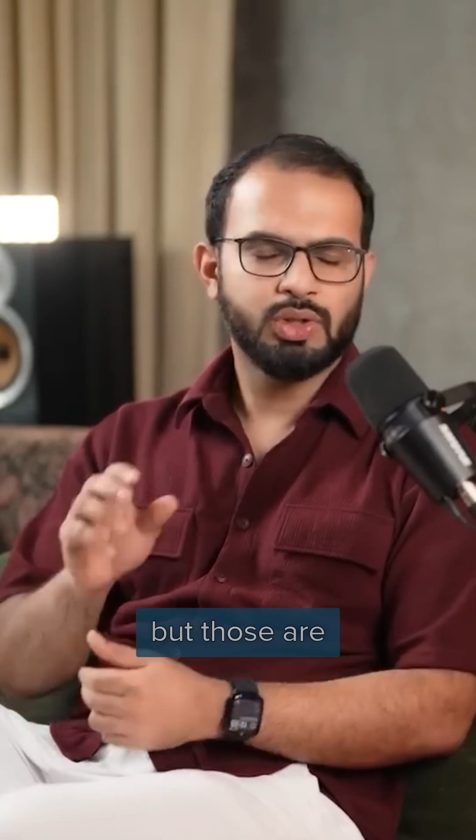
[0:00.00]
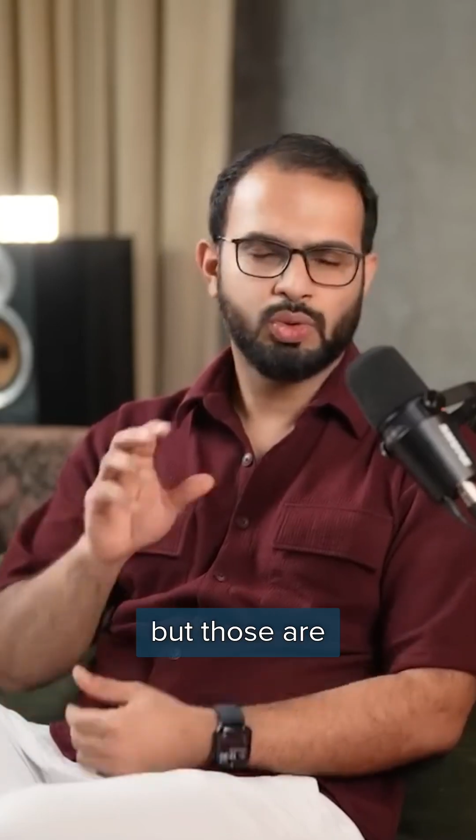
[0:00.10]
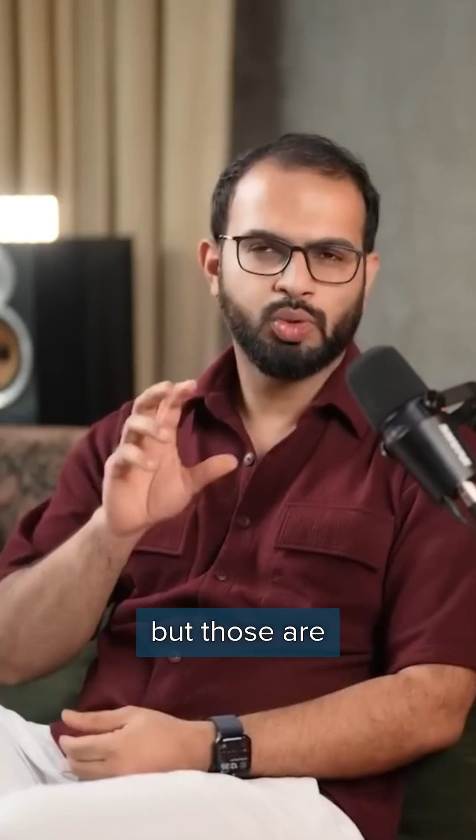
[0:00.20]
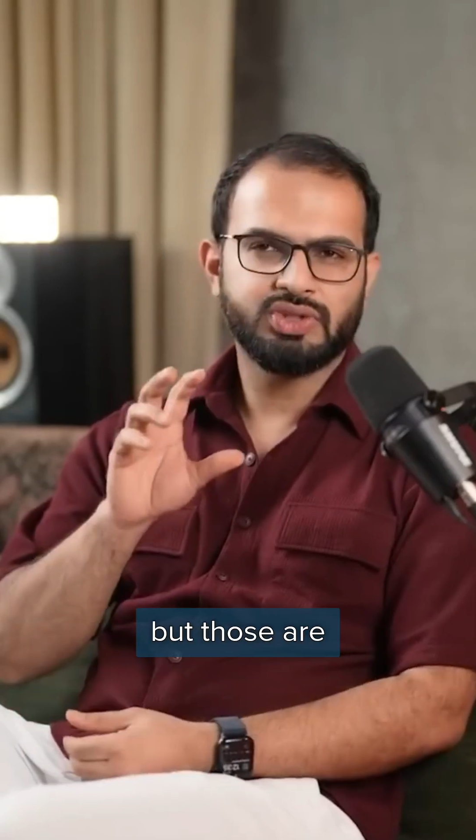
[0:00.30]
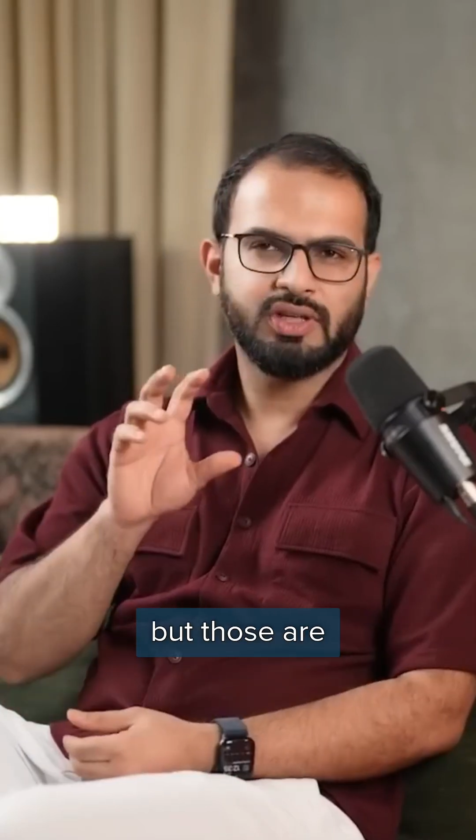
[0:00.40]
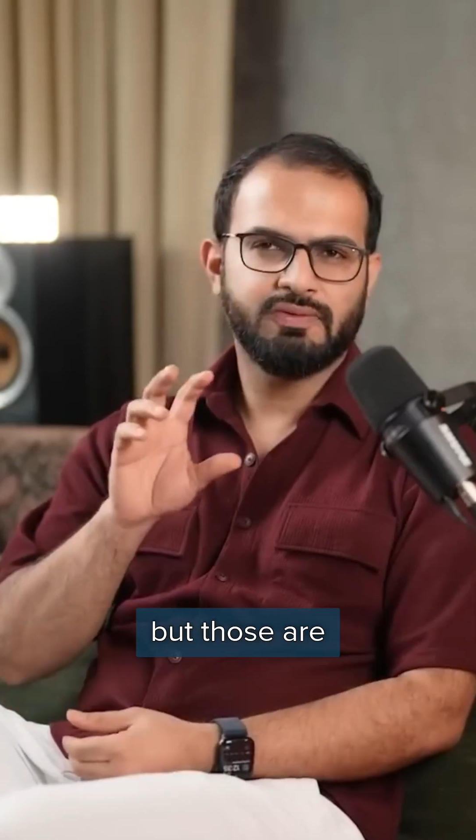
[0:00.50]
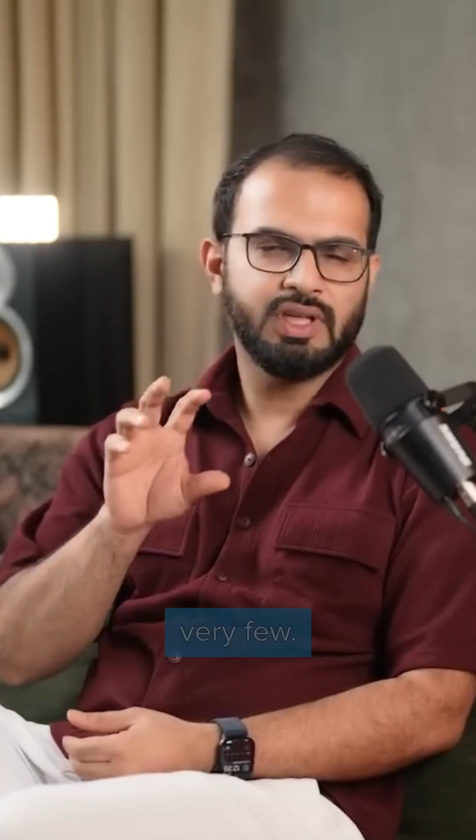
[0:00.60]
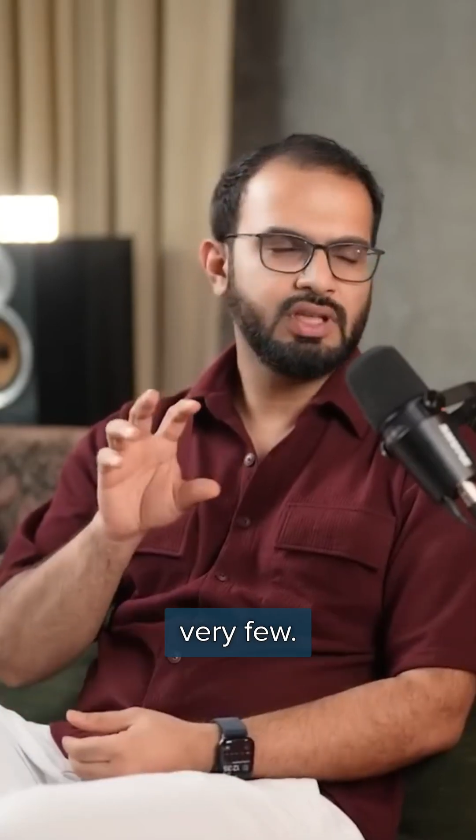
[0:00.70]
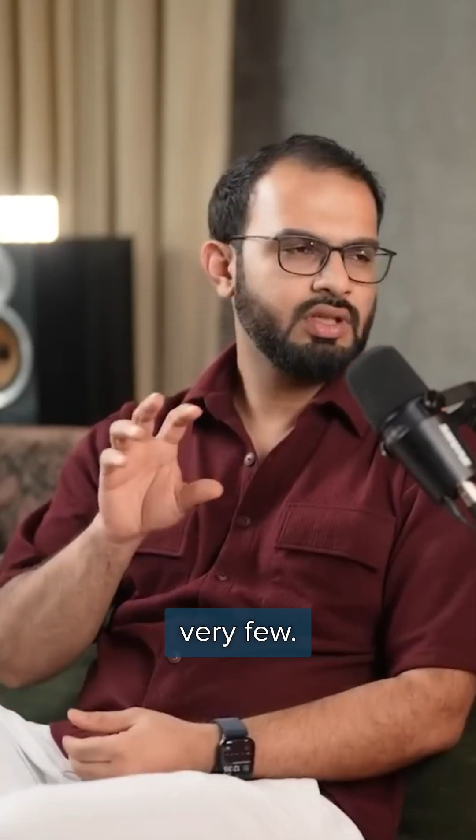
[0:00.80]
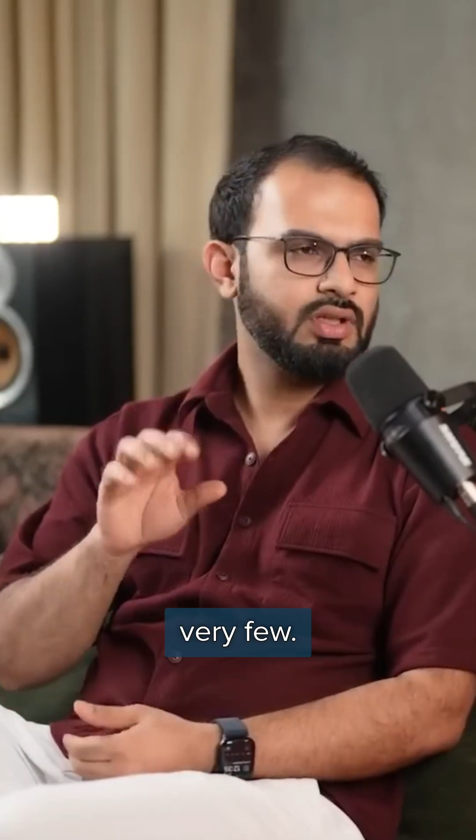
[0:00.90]
but those are
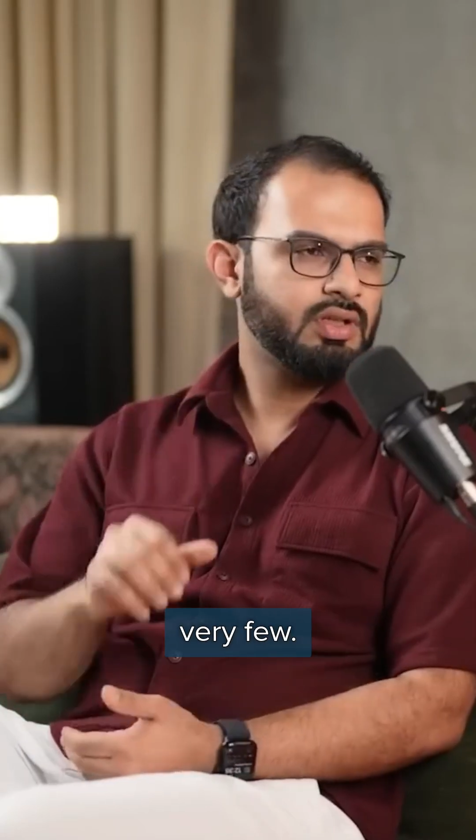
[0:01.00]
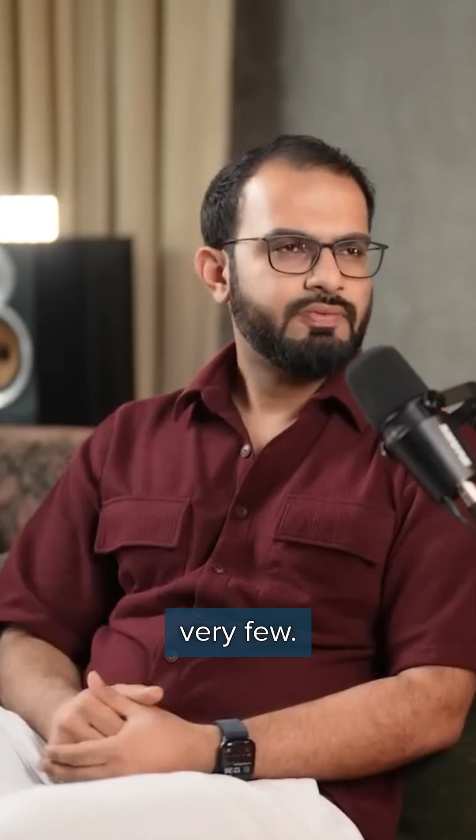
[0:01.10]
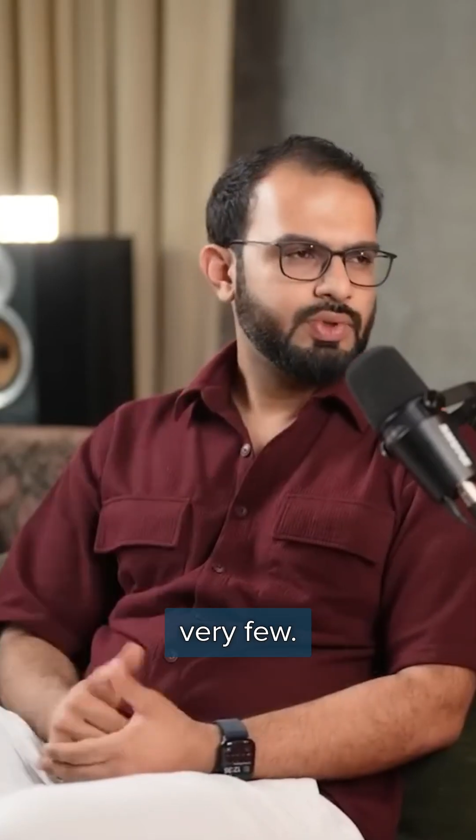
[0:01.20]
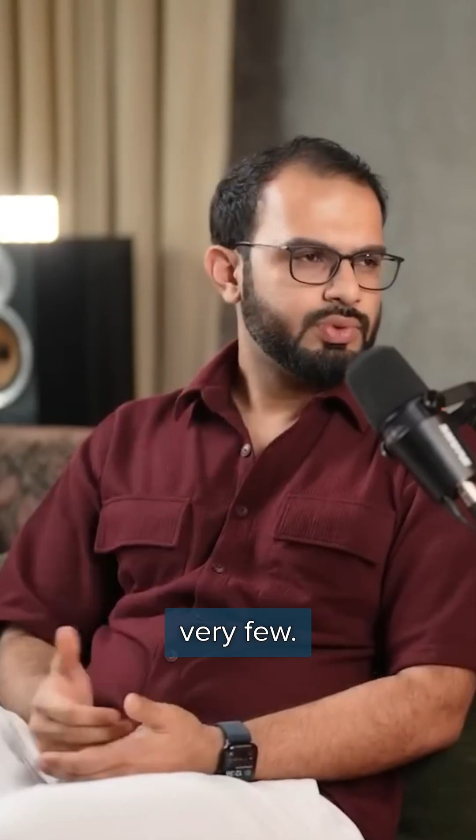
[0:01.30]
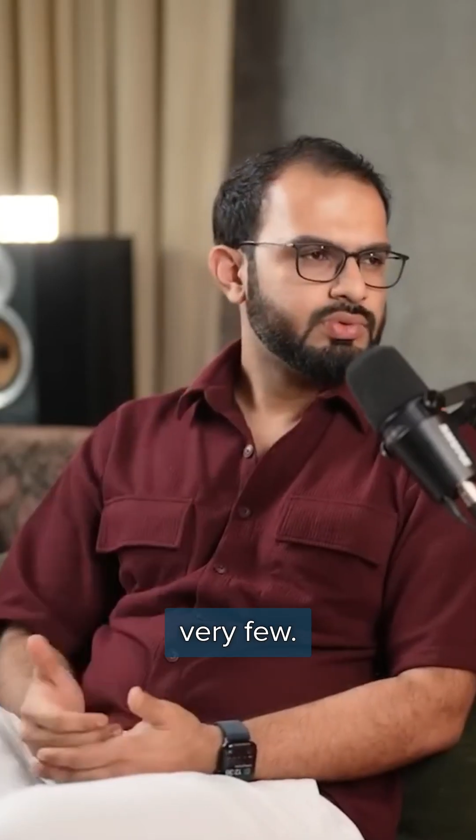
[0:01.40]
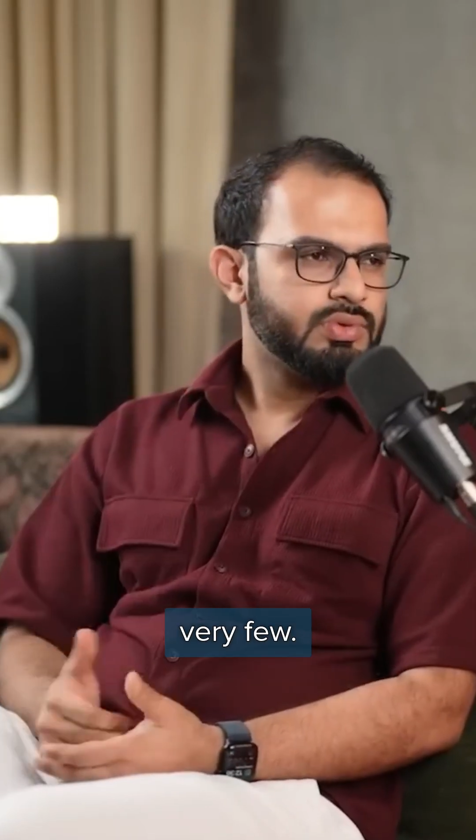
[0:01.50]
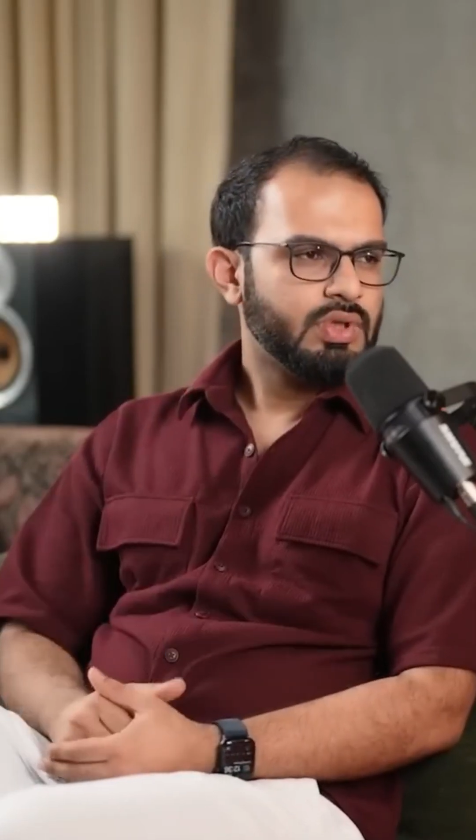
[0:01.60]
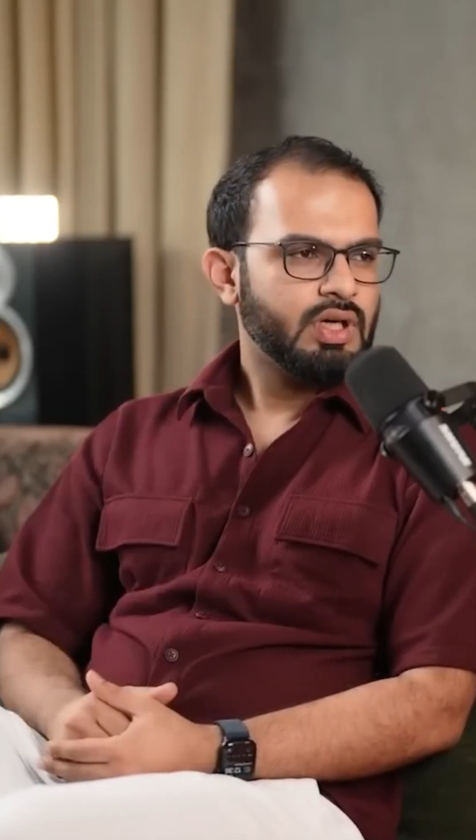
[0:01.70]
very few,